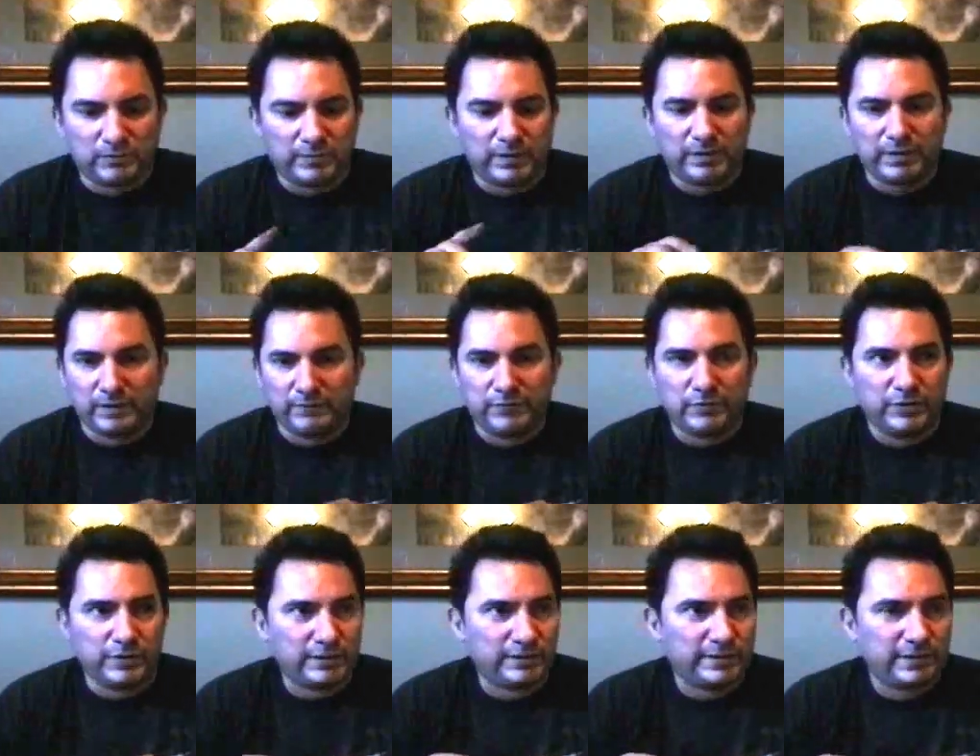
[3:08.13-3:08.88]
if
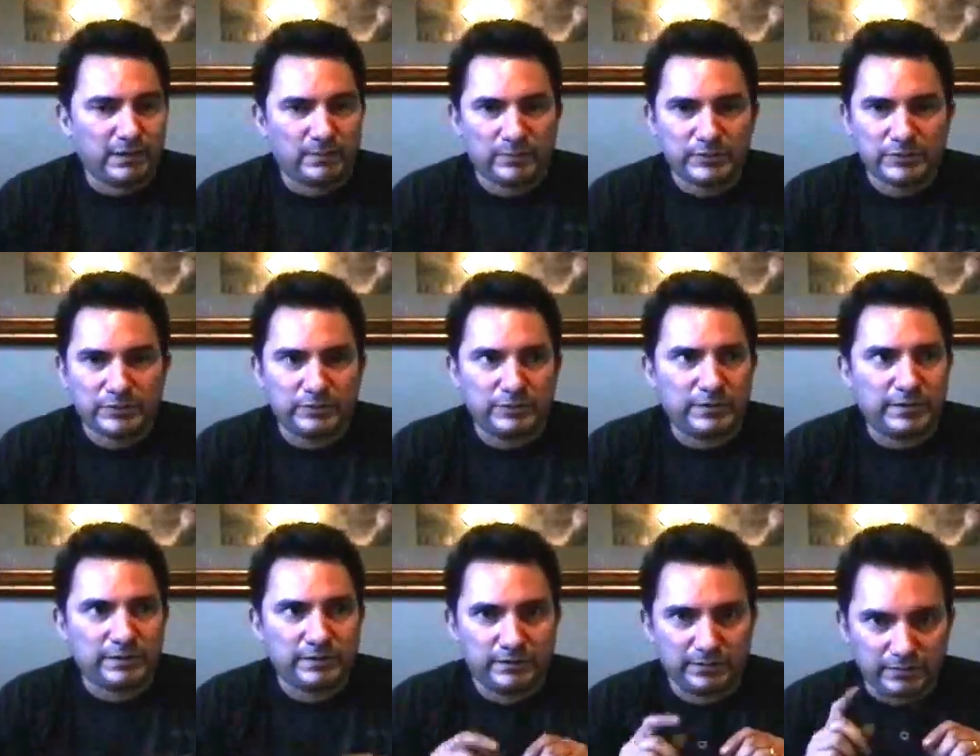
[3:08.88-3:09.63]
you get the
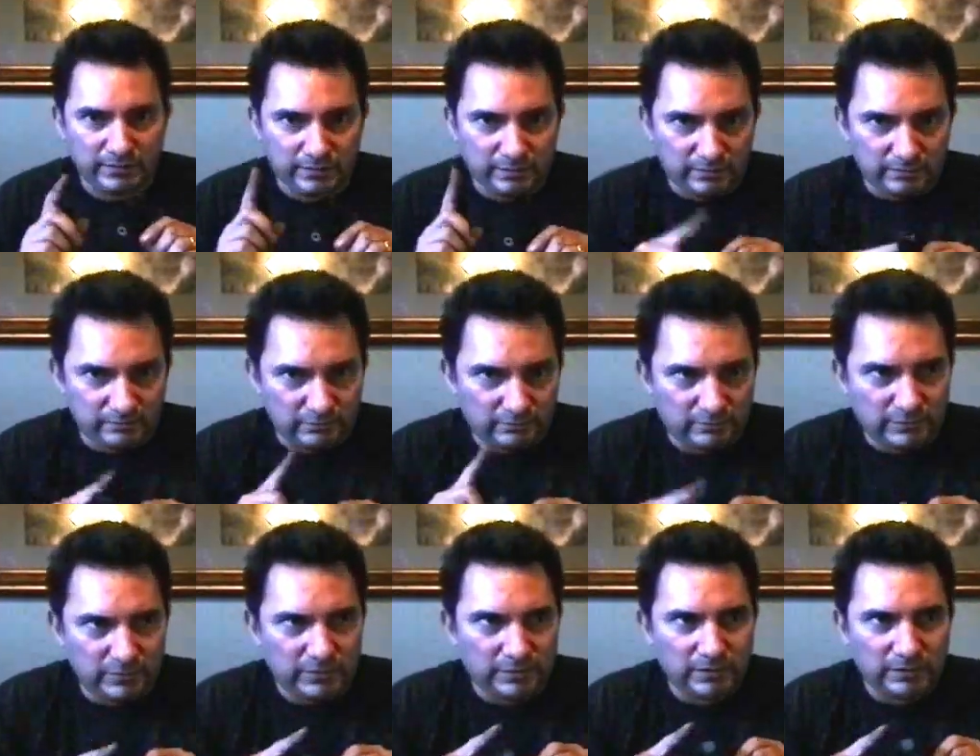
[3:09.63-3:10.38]
opportunity,
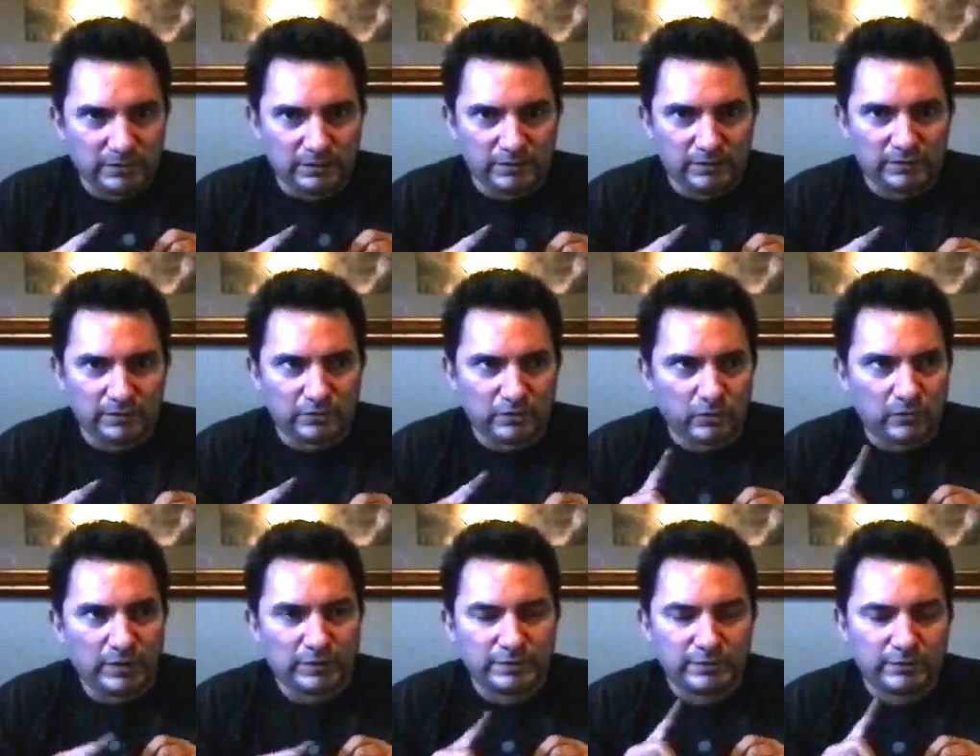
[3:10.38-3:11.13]

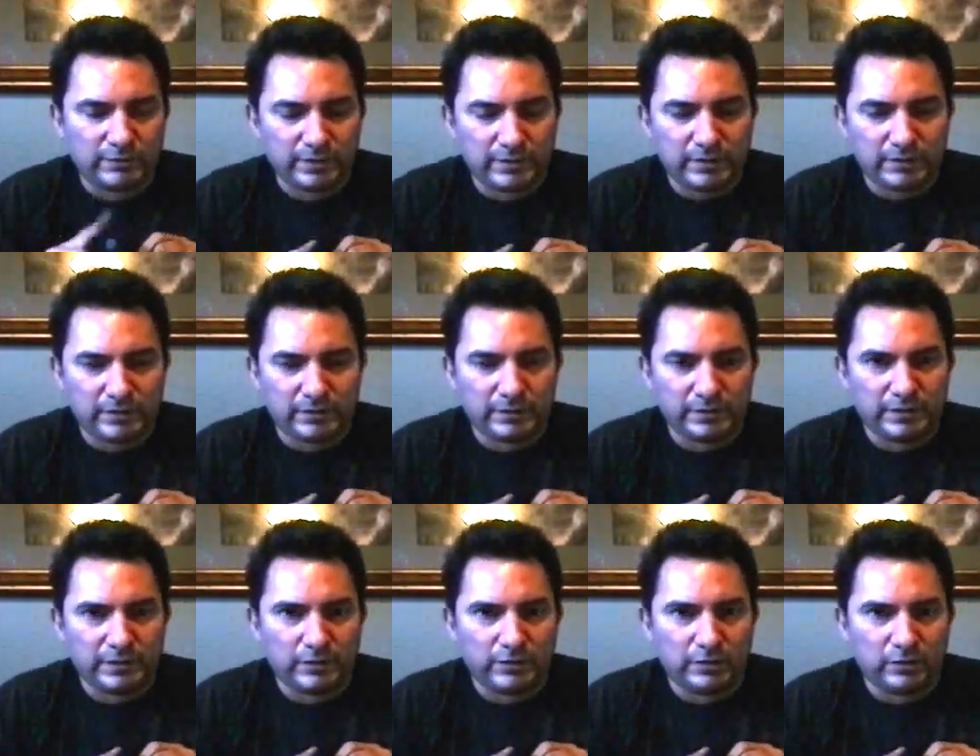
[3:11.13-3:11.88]
go out there and get
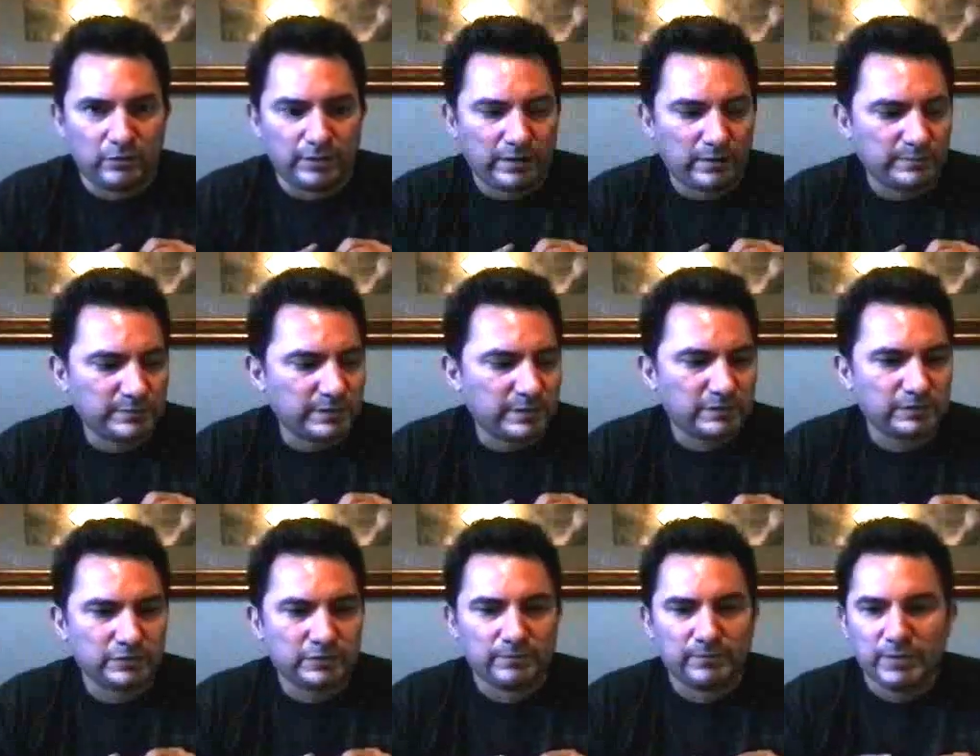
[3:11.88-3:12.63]
an OEM
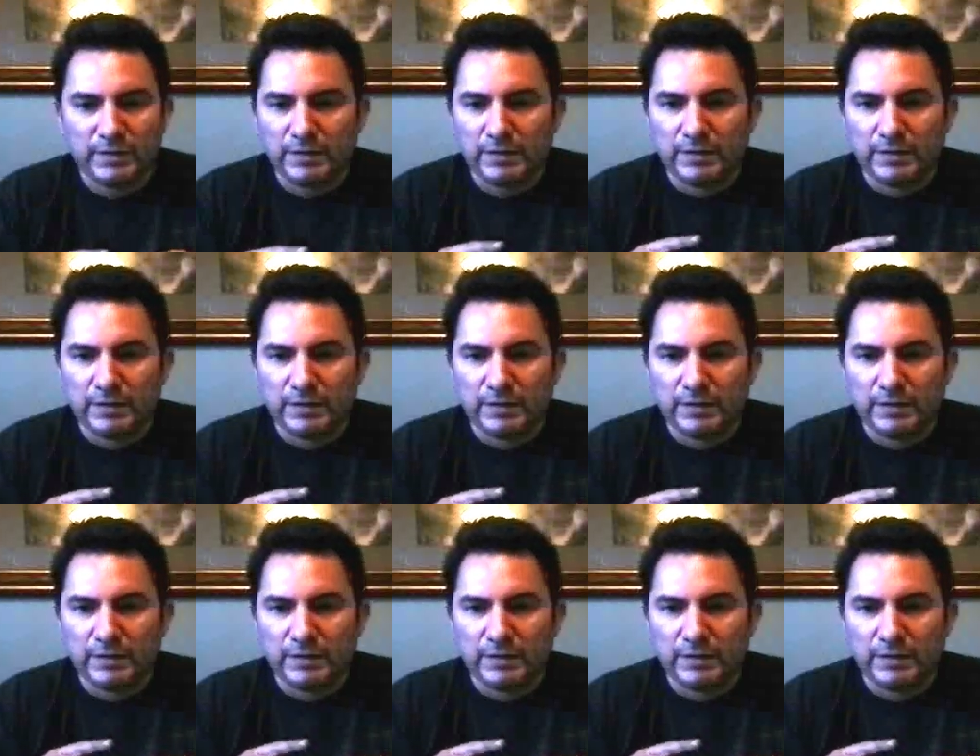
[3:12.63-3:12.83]
sensor.